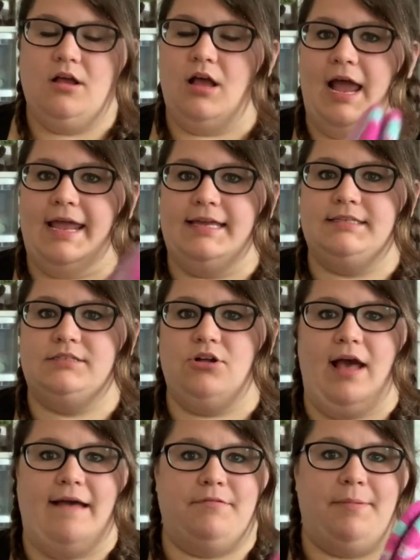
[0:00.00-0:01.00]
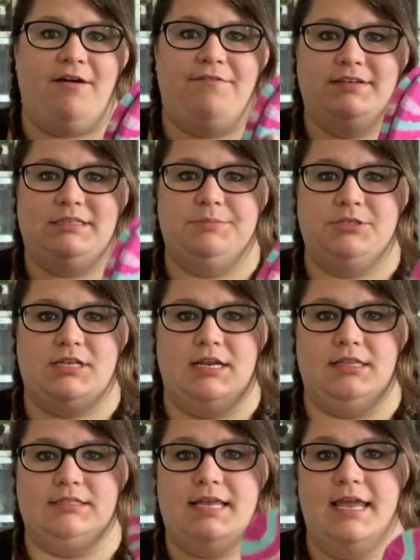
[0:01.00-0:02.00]
I still have about 50%
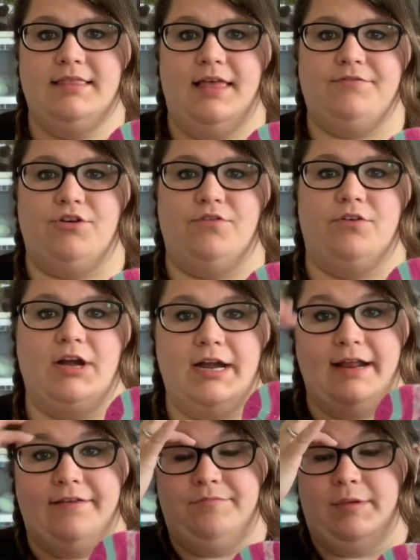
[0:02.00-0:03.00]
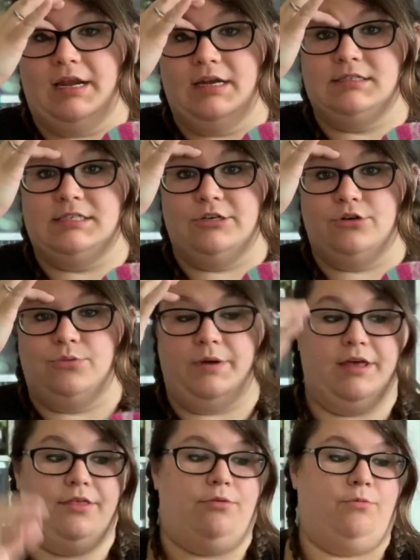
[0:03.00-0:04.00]
of the skein left over, and I've made a deal
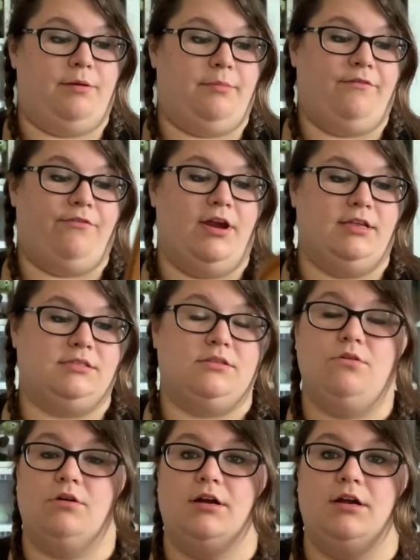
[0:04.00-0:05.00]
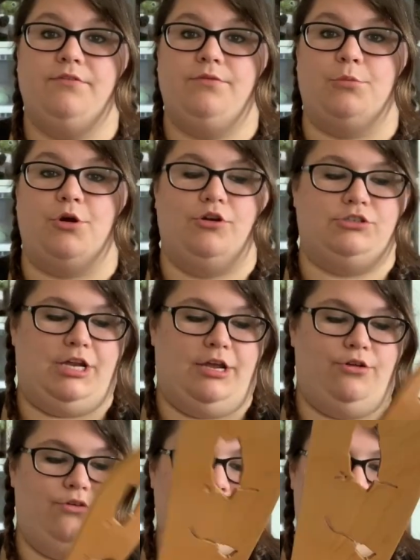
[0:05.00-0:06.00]
with one of my friends, Laura from
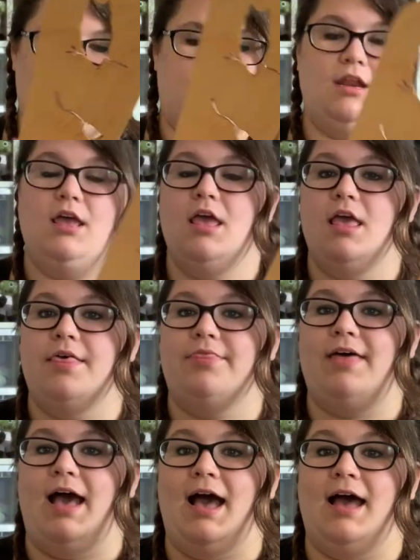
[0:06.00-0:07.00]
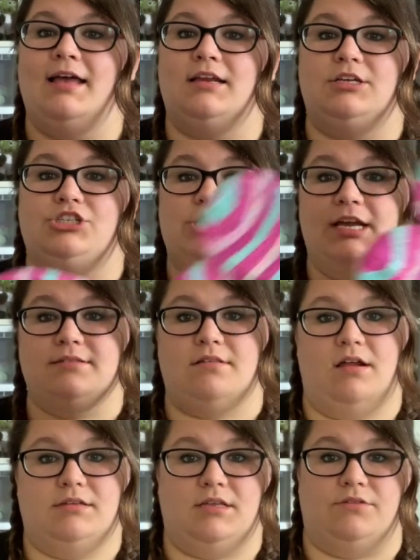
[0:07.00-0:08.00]
Crocheting Hoovian, that because she has a
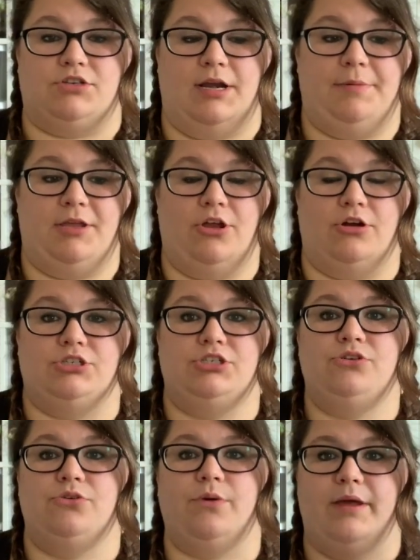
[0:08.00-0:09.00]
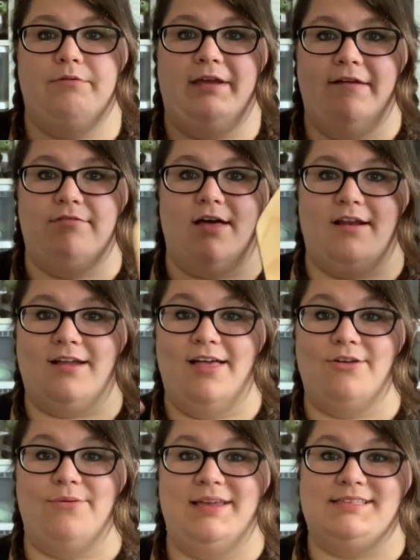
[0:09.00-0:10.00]
lot of self-striping yarn too, and we have a lot of
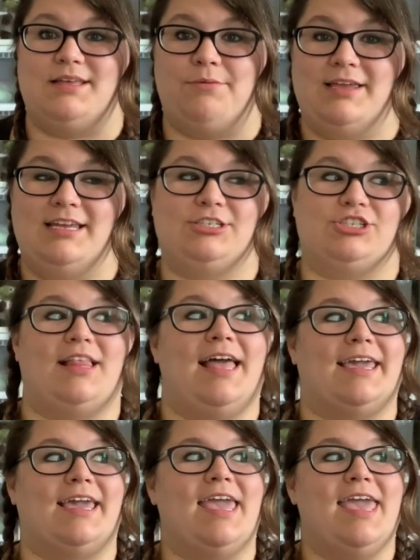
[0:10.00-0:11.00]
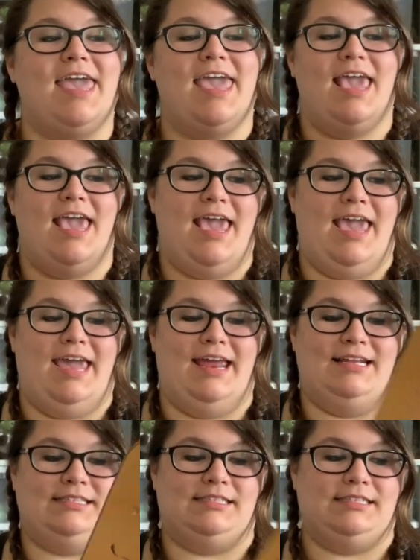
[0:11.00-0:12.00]
colorways that we each like,
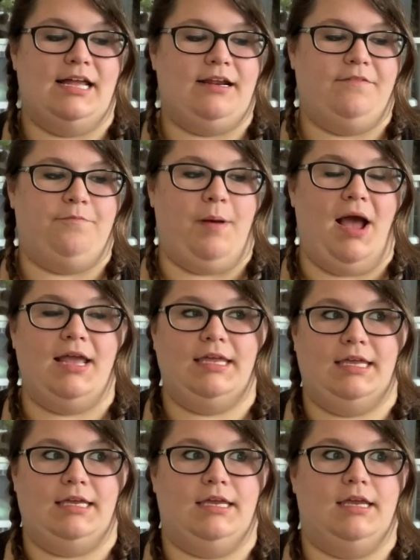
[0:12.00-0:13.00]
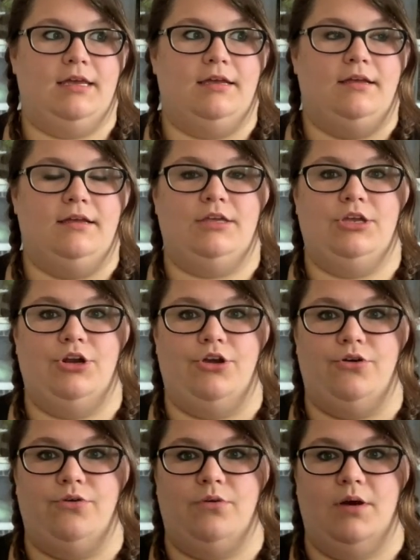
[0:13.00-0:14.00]
and instead of buying, you
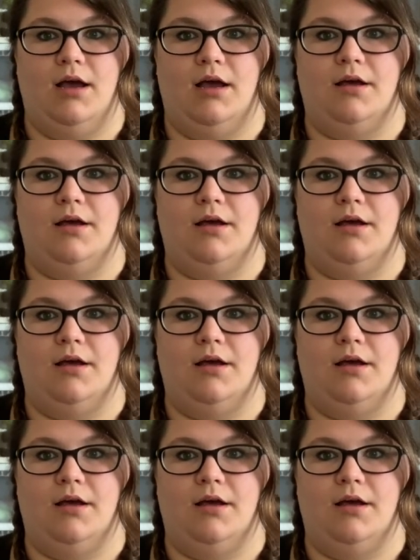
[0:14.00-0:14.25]
know,